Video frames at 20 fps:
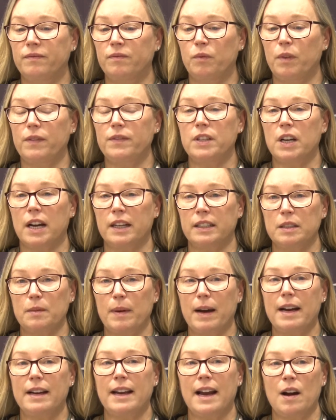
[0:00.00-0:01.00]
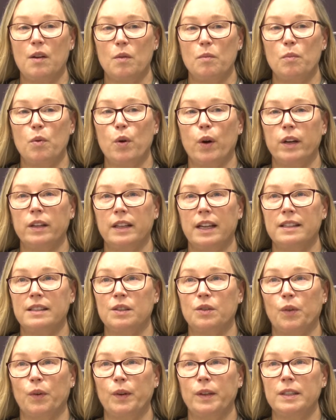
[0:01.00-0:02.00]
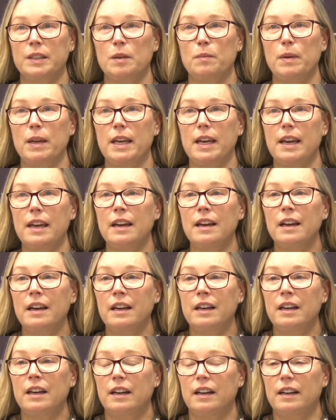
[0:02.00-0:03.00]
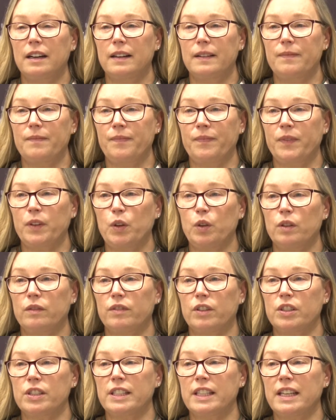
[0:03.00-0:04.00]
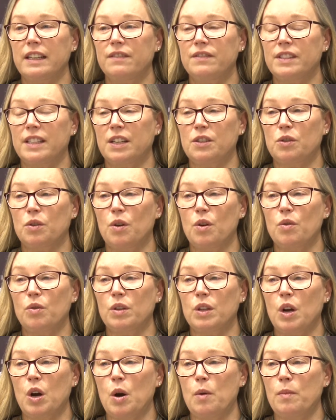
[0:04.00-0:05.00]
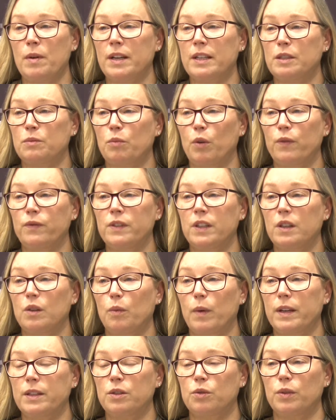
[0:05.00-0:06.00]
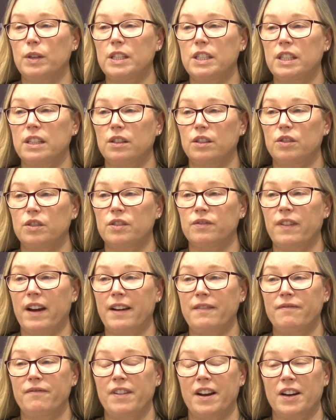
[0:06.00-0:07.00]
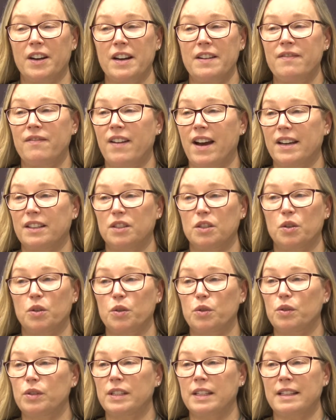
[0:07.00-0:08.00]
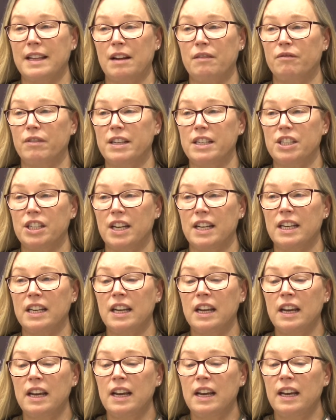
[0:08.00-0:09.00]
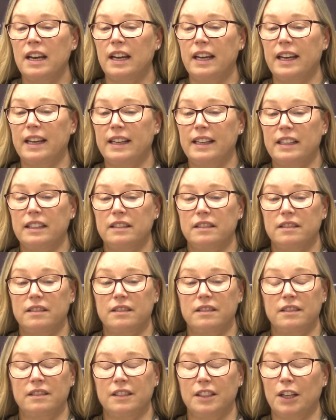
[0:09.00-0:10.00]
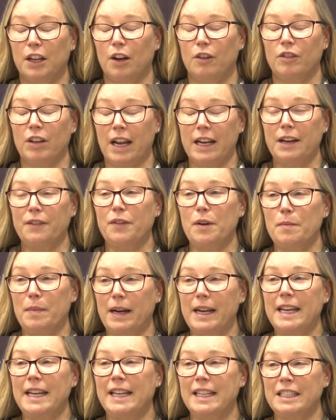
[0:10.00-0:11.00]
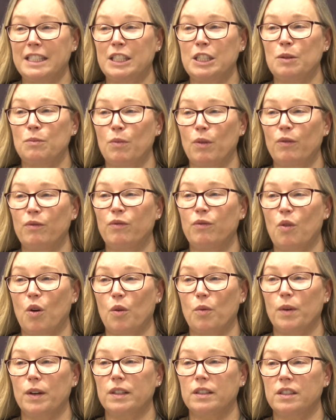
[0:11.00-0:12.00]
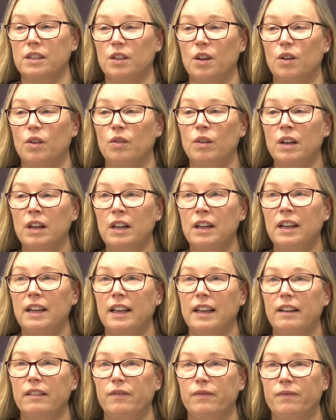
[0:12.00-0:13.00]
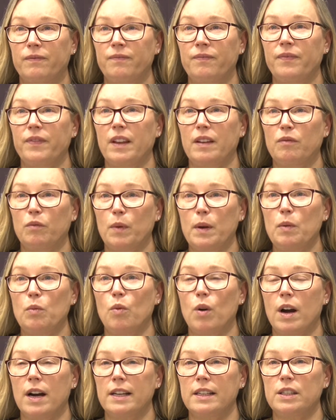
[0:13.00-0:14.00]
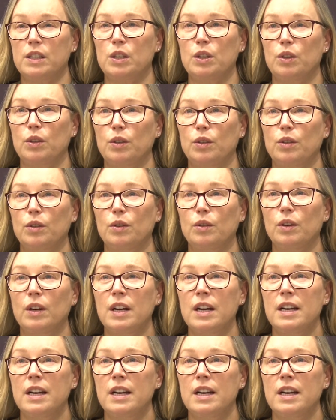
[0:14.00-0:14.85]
we've talked about how important that's going to be. University of Central Oklahoma has moved to the West Region. There's 5 very fast crews in that region, and you know, not everybody gets to move forward. So if we want to